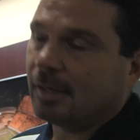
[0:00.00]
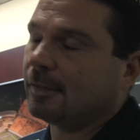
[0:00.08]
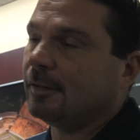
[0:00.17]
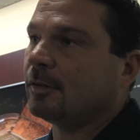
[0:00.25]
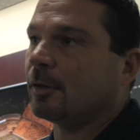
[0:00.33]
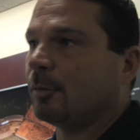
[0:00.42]
I
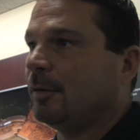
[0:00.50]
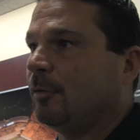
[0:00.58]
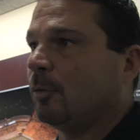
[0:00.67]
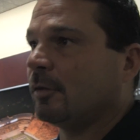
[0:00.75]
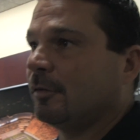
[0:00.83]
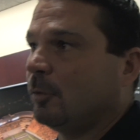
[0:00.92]
think the
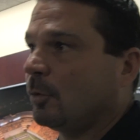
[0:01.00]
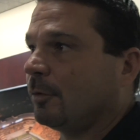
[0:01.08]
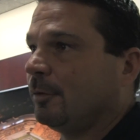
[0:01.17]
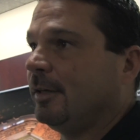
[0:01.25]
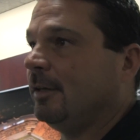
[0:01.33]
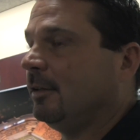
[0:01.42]
3-4 and the
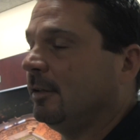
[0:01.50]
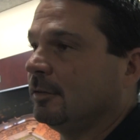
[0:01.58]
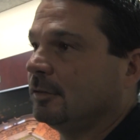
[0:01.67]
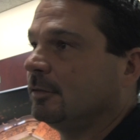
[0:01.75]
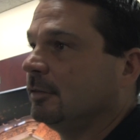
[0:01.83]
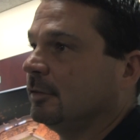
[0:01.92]
4-3
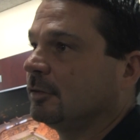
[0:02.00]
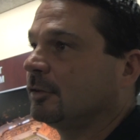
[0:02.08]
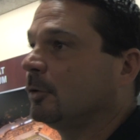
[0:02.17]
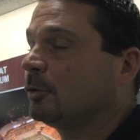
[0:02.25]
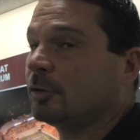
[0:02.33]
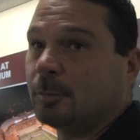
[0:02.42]
is
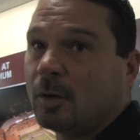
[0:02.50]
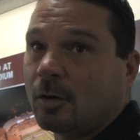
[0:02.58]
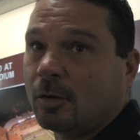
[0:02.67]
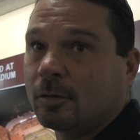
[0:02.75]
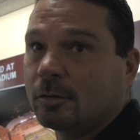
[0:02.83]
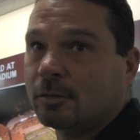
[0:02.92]
so
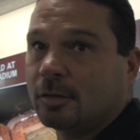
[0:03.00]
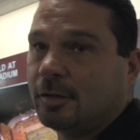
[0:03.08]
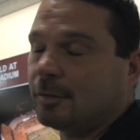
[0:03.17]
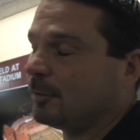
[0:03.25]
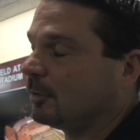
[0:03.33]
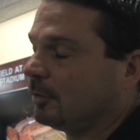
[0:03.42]
small. The
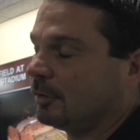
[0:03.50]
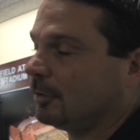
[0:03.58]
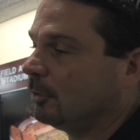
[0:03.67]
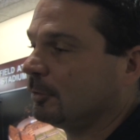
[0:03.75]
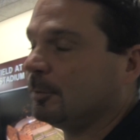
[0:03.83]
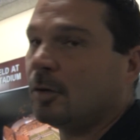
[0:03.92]
difference is
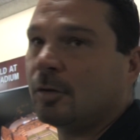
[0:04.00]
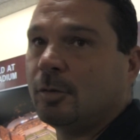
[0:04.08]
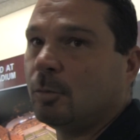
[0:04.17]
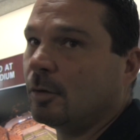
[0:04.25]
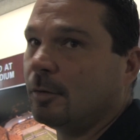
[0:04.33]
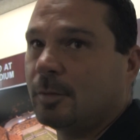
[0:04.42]
so small, you
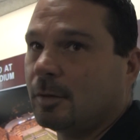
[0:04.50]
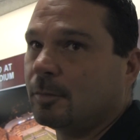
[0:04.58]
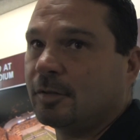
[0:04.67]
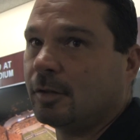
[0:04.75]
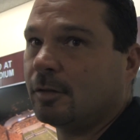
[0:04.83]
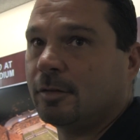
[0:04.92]
won't even be able
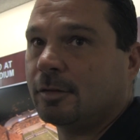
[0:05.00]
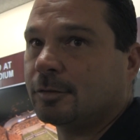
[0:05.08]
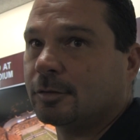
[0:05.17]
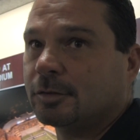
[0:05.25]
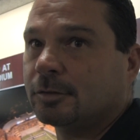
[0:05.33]
to tell the difference.